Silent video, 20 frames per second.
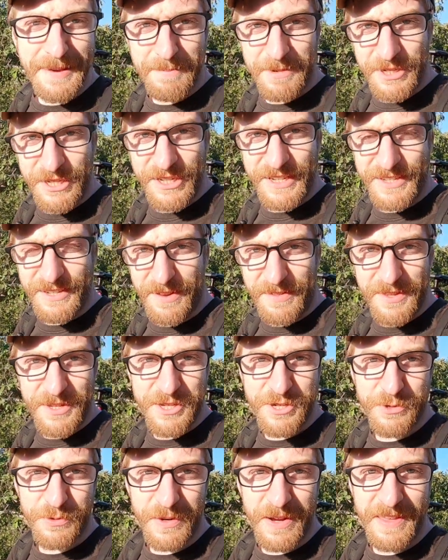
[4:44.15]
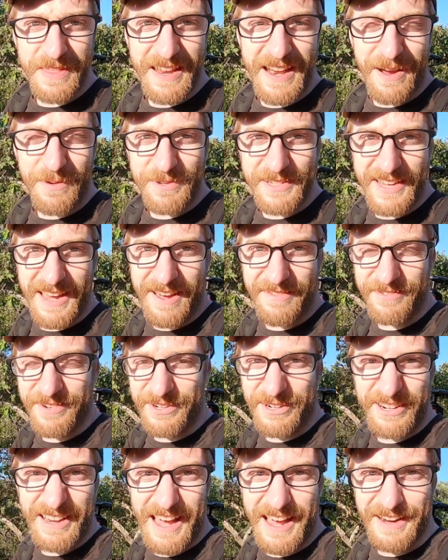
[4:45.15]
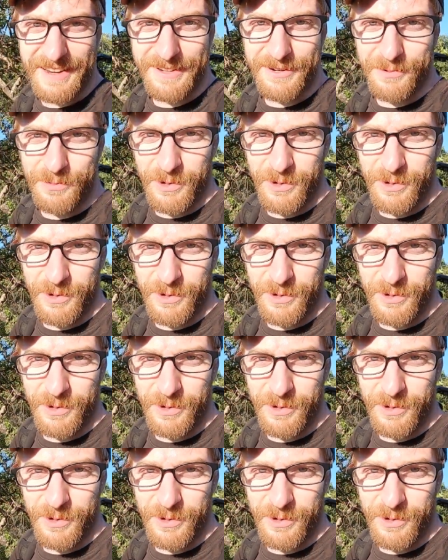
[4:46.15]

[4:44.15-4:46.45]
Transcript: images on the tree that I was after are not going to